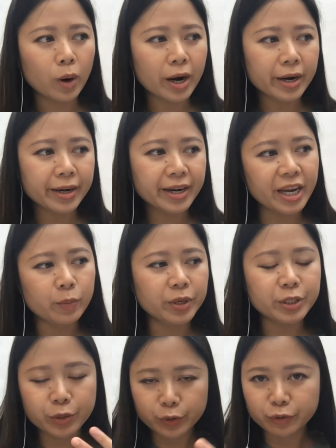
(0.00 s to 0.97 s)
what can
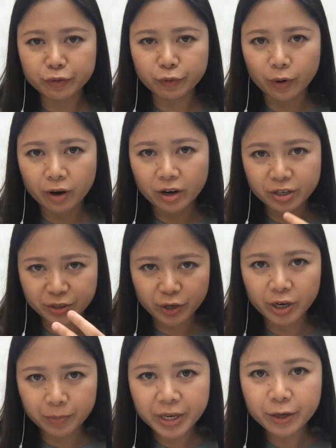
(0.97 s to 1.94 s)
we do for our
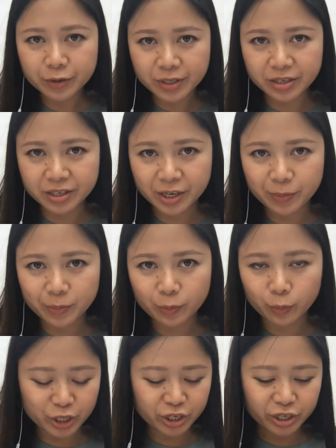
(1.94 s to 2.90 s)
startup
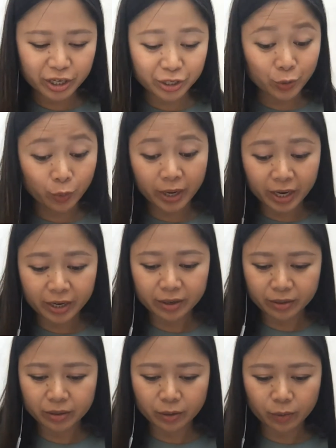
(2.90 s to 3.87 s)
ecosystem, which is the
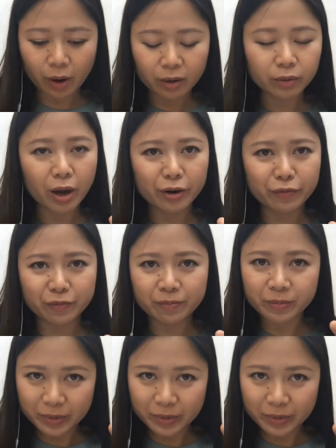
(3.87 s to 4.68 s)
way, you know, a lot of